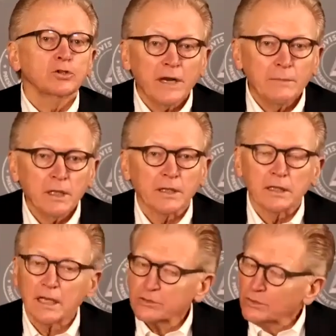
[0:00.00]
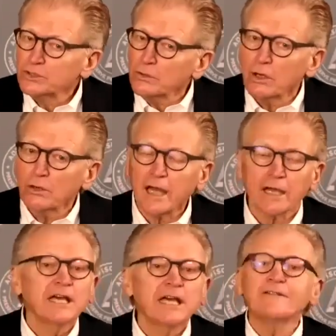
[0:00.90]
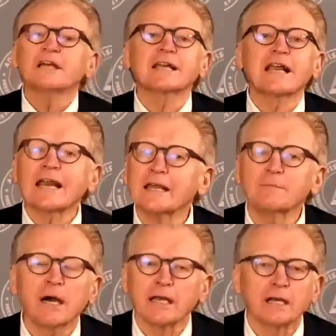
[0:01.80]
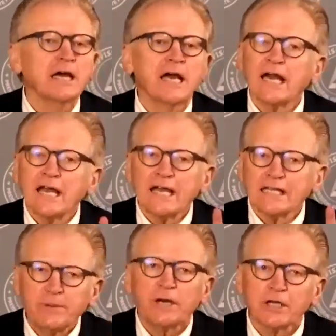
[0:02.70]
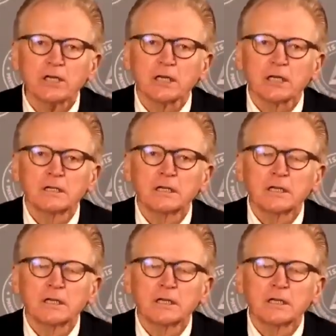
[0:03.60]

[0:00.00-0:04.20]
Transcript: 20 million. Like, so he's doing okay. Even Canadian money, it's pretty good.